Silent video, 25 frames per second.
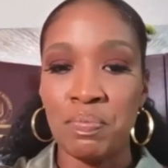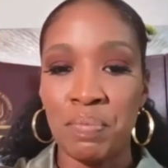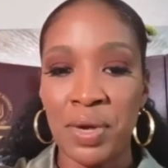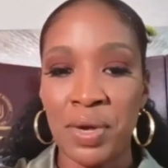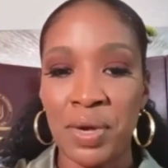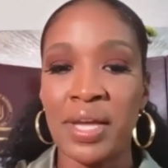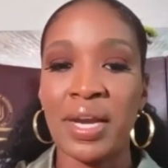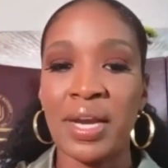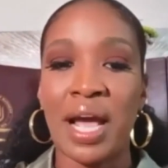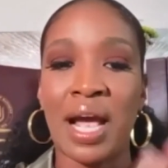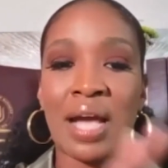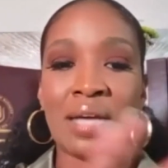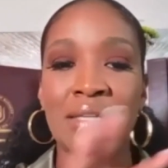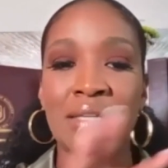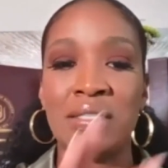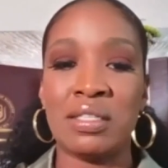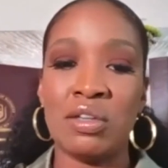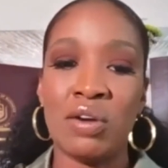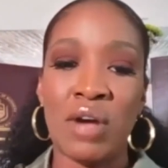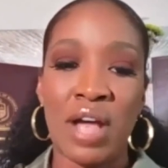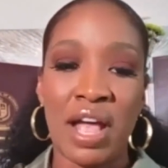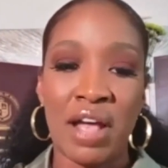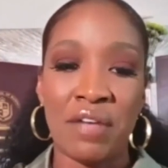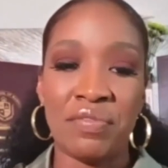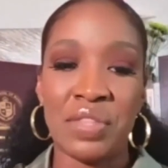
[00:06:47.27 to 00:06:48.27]
but I
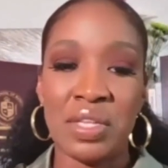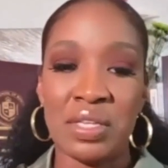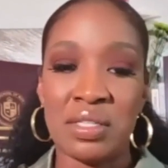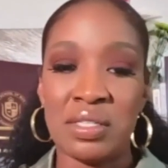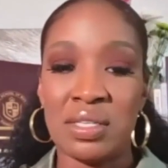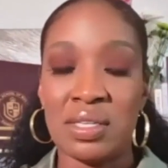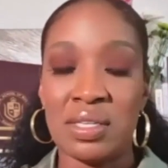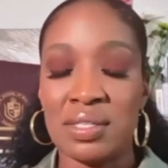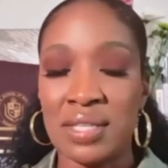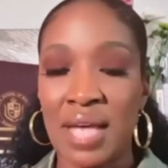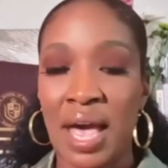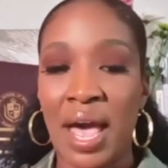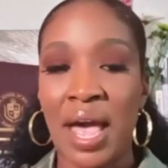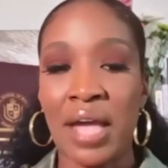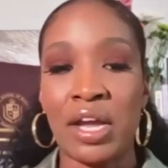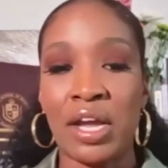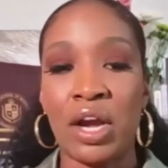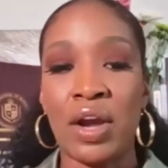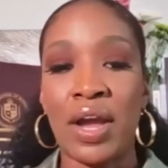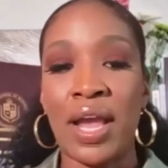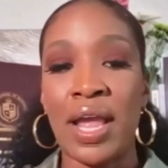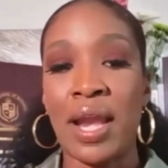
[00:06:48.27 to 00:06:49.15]
still have this desire,